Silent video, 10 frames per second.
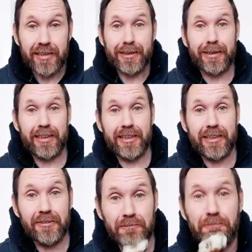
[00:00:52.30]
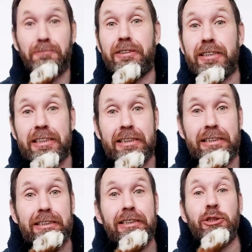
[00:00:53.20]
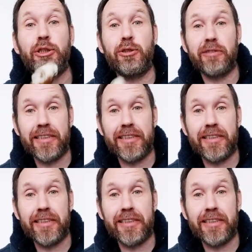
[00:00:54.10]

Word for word: Because he's a fucking asshole,